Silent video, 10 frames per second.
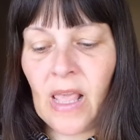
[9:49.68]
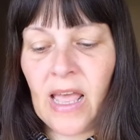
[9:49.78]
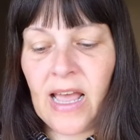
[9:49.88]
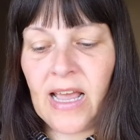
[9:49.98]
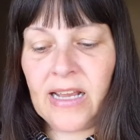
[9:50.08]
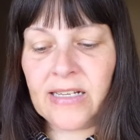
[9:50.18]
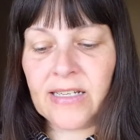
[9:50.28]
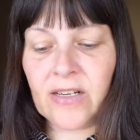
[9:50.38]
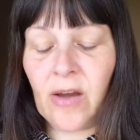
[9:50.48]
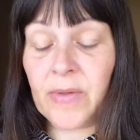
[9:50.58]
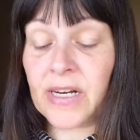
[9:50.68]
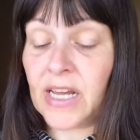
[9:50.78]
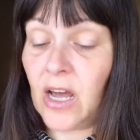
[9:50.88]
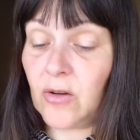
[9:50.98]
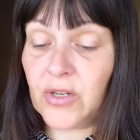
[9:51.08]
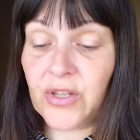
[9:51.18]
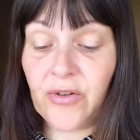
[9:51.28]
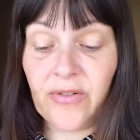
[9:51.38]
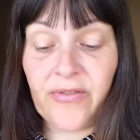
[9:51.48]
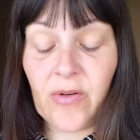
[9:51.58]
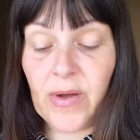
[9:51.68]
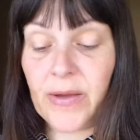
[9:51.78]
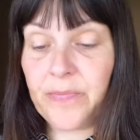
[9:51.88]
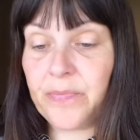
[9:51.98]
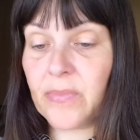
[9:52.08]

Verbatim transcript: And I'm going to coast through for a bit